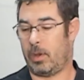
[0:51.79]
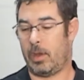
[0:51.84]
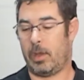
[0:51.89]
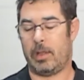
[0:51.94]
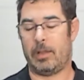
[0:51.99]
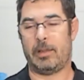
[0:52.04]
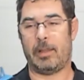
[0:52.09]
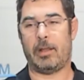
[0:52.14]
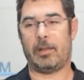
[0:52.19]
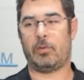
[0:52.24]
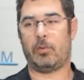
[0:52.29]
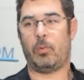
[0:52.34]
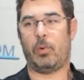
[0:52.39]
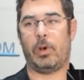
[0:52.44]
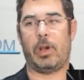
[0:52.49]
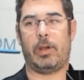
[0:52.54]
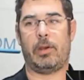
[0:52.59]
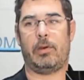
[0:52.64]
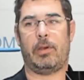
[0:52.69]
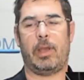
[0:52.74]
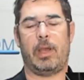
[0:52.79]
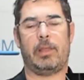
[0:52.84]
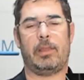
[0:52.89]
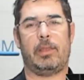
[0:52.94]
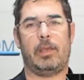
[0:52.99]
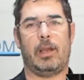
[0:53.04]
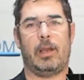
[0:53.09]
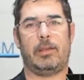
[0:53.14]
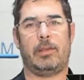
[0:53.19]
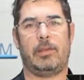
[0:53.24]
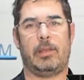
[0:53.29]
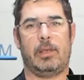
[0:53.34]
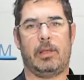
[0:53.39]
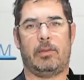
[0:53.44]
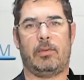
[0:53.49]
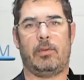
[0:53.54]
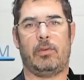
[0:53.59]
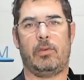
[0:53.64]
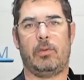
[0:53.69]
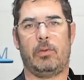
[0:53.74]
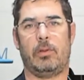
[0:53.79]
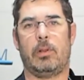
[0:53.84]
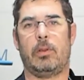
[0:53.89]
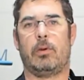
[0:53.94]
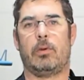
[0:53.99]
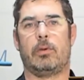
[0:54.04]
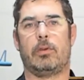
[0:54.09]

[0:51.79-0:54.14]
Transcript: And that's where I had the idea to do the little